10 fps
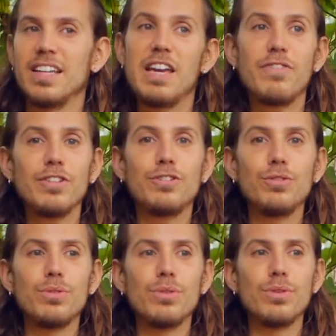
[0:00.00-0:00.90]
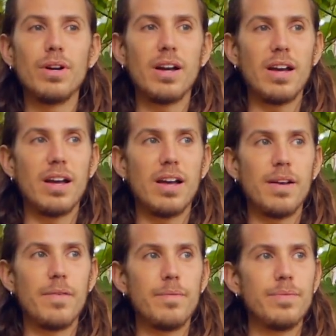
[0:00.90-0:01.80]
even to
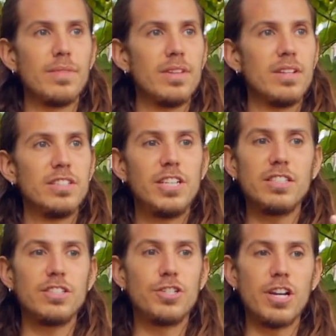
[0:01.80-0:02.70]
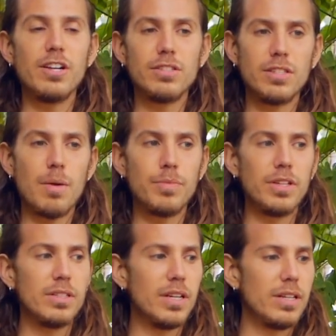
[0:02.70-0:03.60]
just share
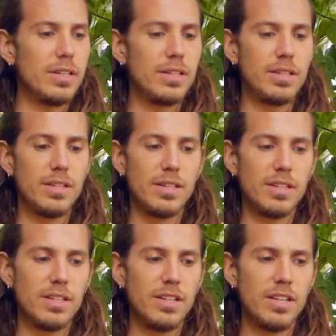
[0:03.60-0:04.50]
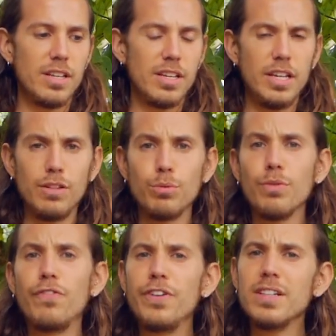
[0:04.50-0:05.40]
something that it will
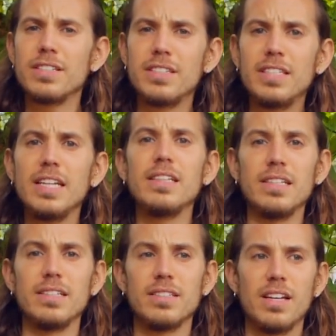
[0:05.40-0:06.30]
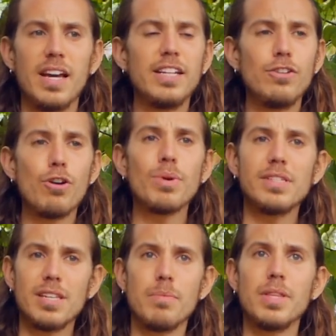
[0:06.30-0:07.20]
feel silly. And you know
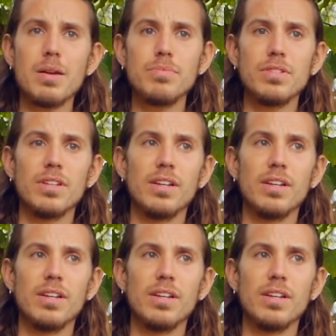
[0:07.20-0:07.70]
what? Sometimes